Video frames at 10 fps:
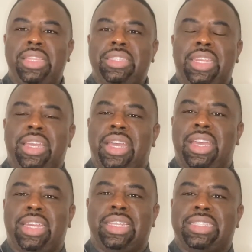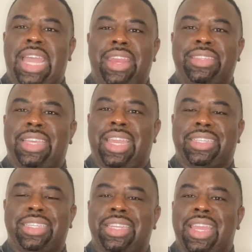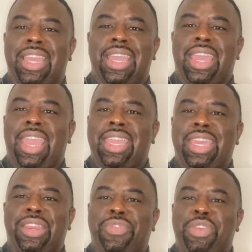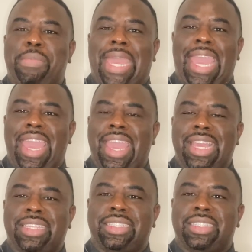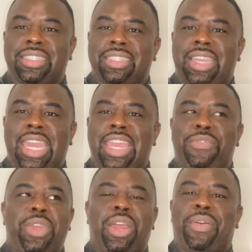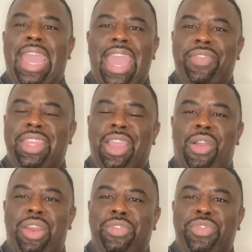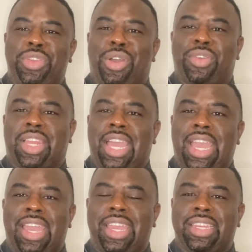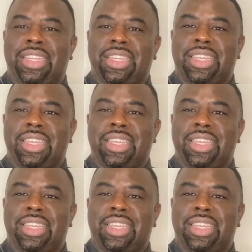the designer section and get a few bags. And if we don't have it, they order for you online.